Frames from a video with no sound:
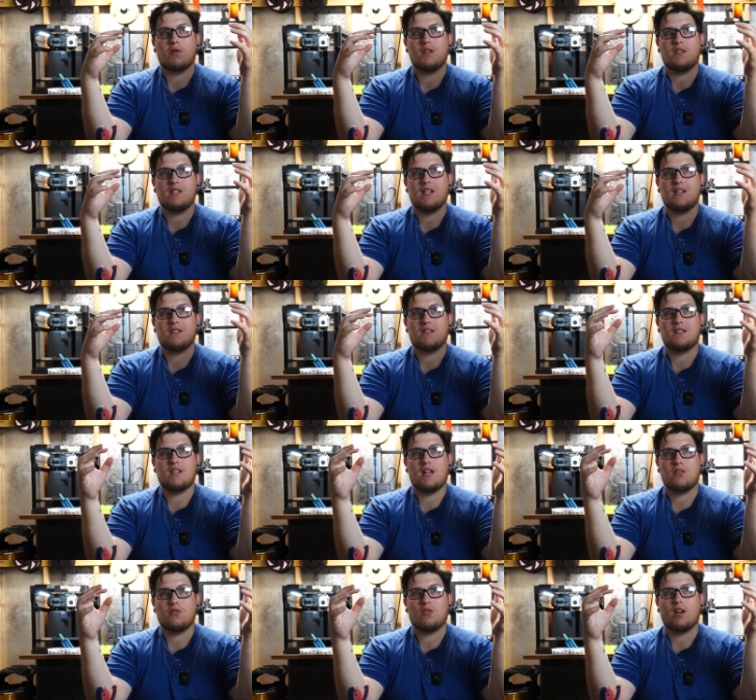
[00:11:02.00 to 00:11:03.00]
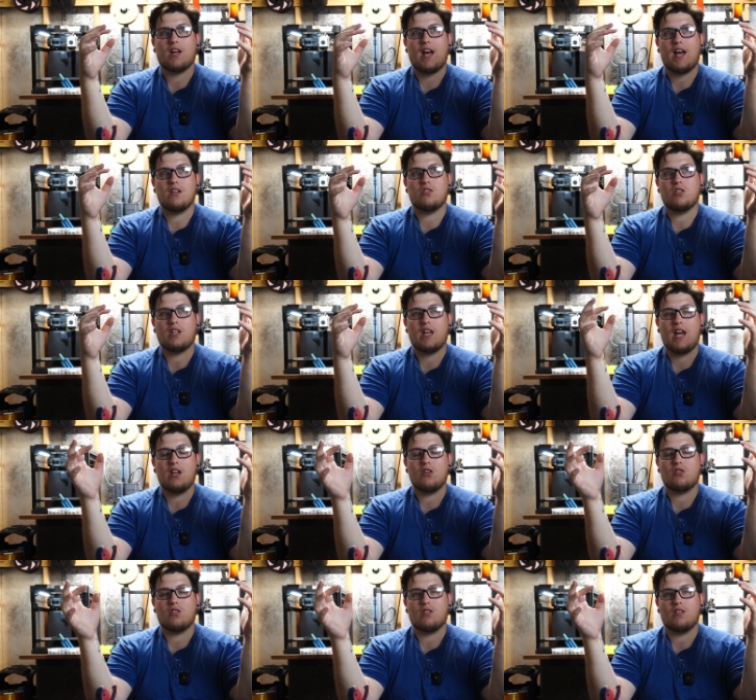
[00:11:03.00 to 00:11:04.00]
printing centric
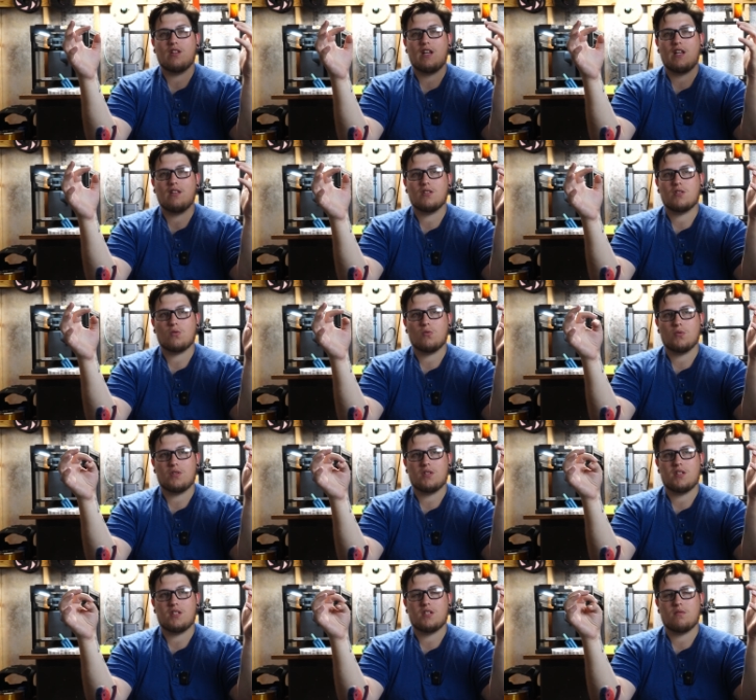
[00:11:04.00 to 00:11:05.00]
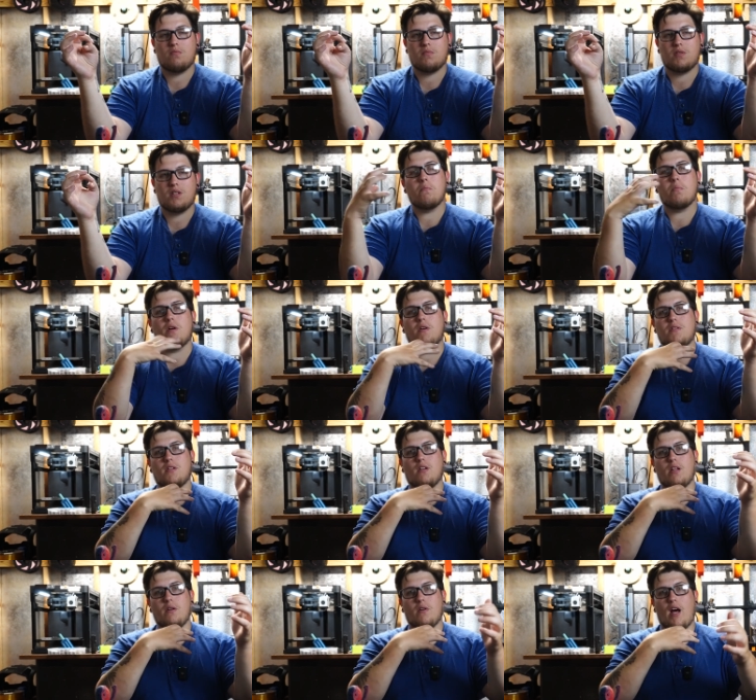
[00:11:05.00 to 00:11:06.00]
education in the school systems.
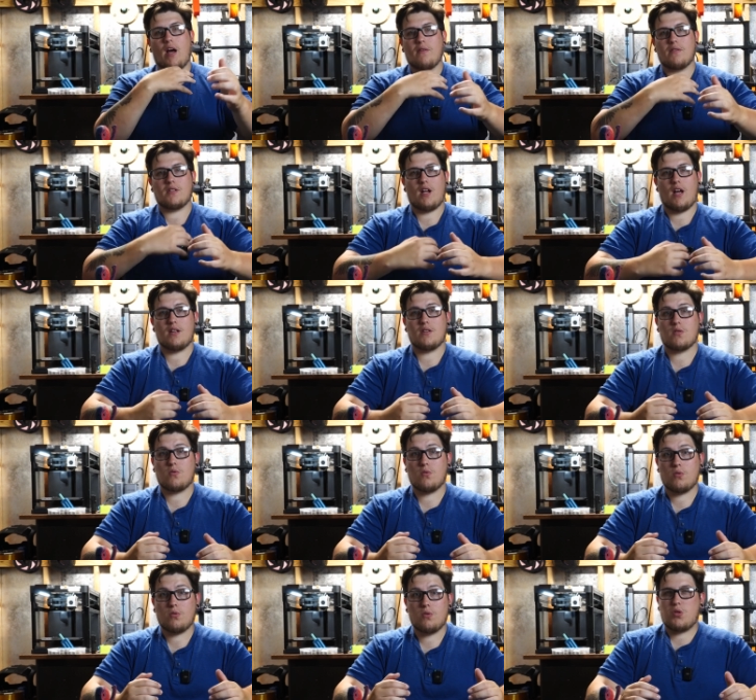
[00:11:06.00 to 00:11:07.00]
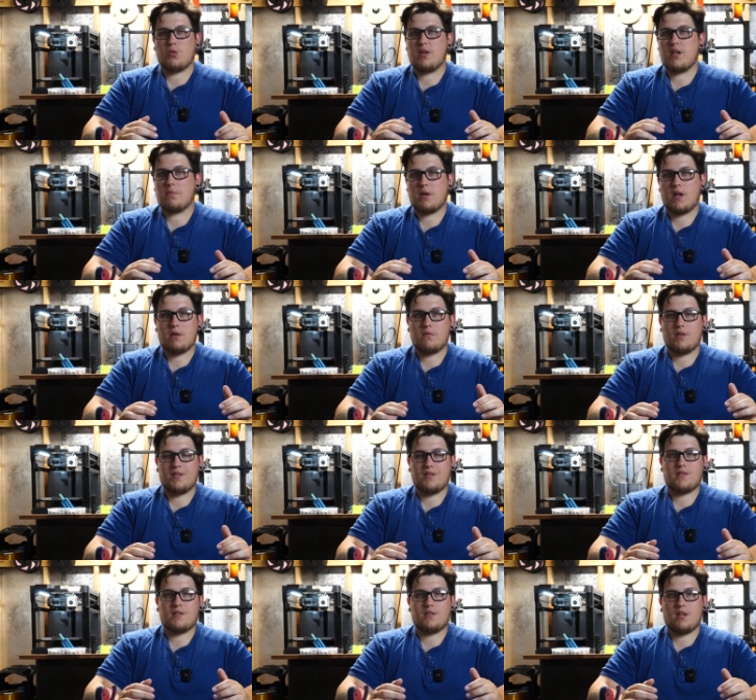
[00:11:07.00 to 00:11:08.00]
Personally, when I was in high school, 3D printing
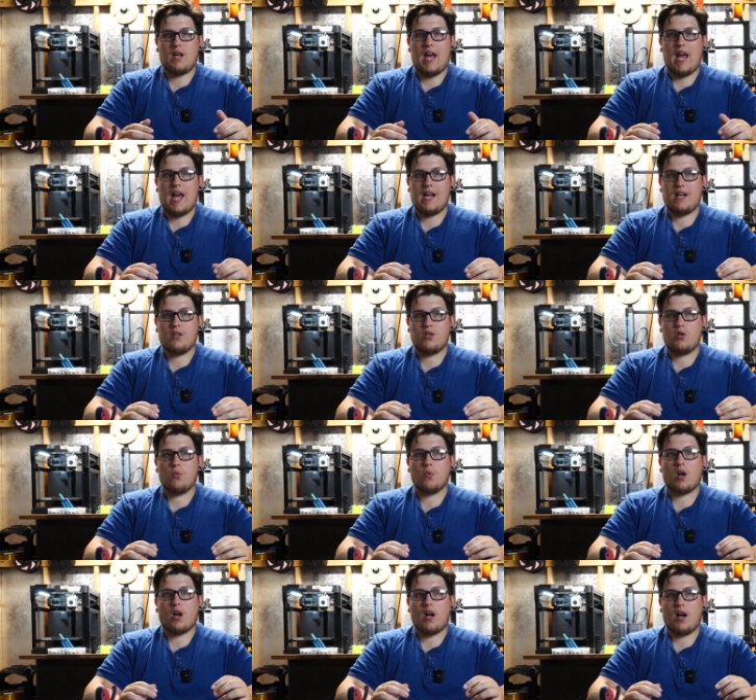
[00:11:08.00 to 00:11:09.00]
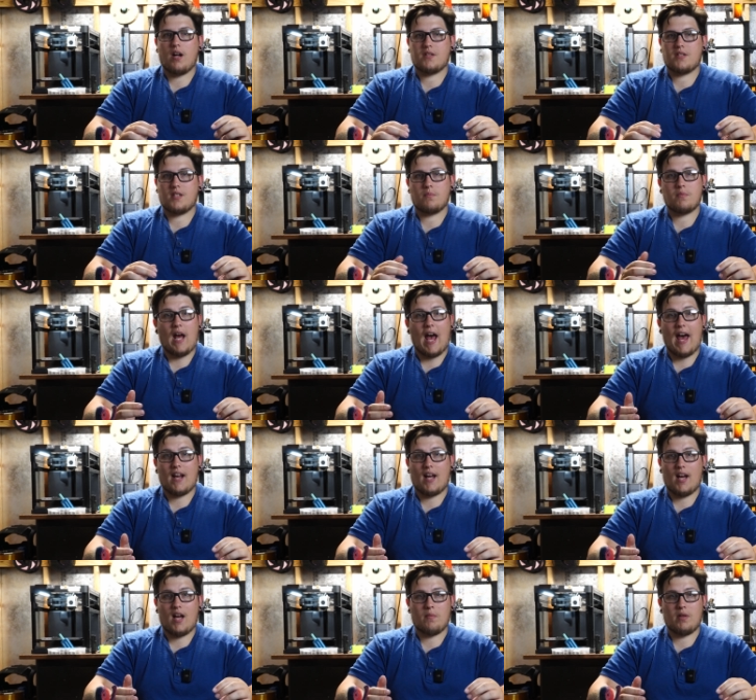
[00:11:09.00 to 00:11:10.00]
was a newer concept at
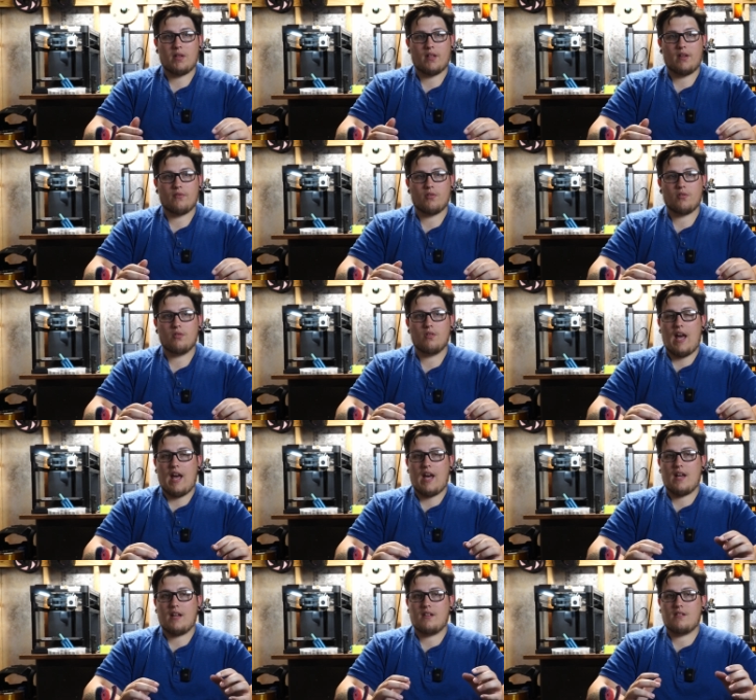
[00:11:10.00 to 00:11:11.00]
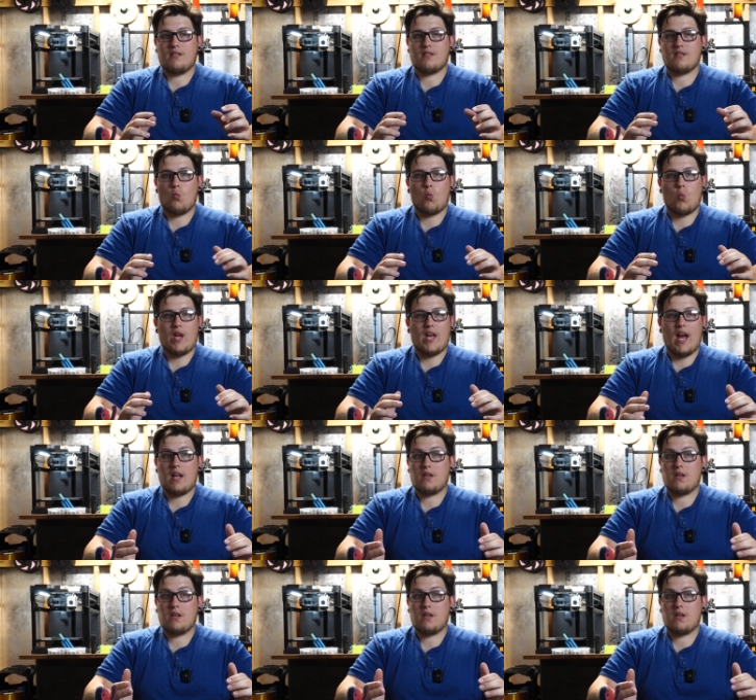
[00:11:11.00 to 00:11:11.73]
a hobby level, and we